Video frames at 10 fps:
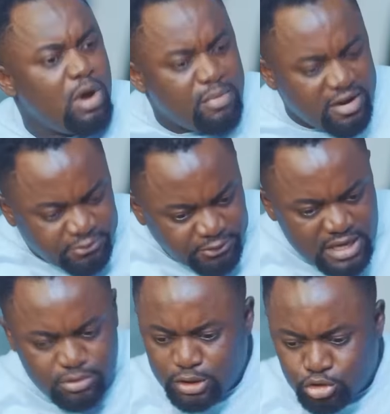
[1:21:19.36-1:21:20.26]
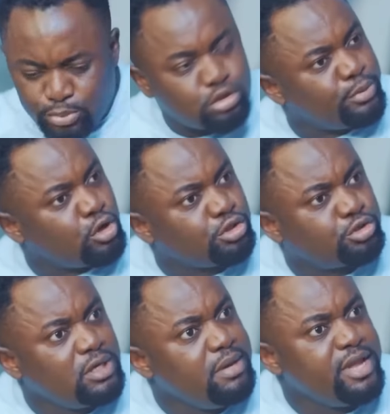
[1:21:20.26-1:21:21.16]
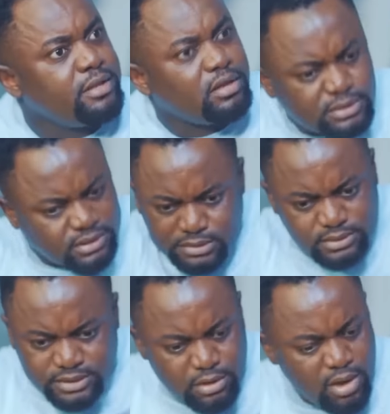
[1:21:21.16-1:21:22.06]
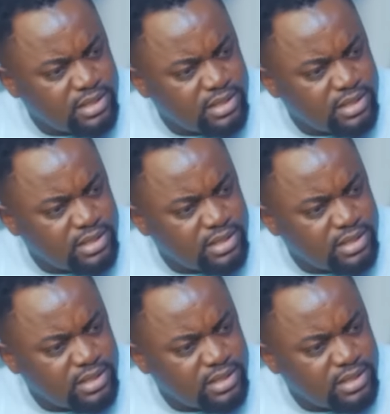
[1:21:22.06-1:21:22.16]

You're my friend. You're supposed to be consoling me. What? Saying all